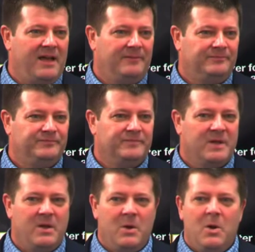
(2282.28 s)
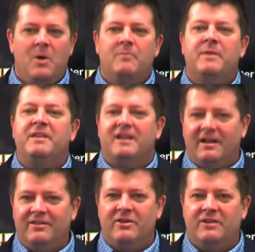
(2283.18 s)
that. But
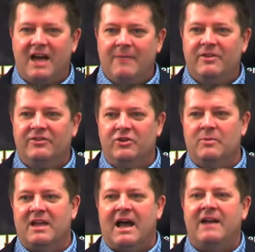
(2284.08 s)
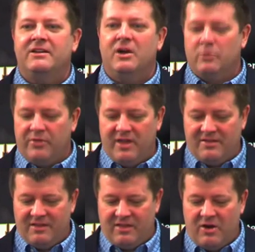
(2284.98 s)
because they're time consuming, I don't
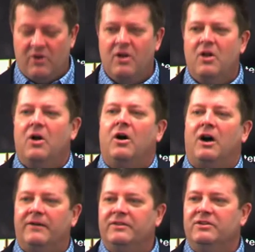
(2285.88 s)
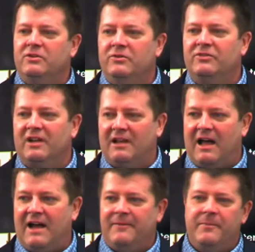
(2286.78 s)
think that they're often used a
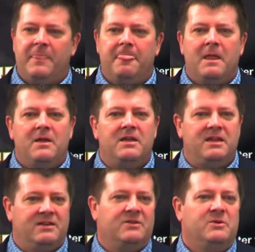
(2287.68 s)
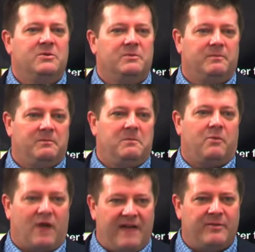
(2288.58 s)
lot in
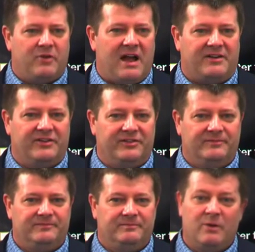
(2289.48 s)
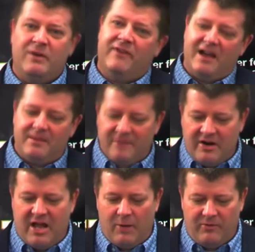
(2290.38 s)
private practice. But we find them
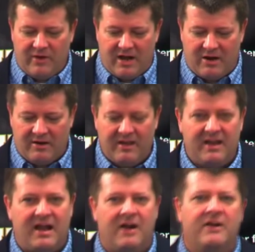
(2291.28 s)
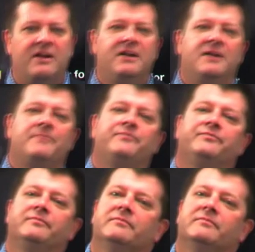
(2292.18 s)
very helpful in our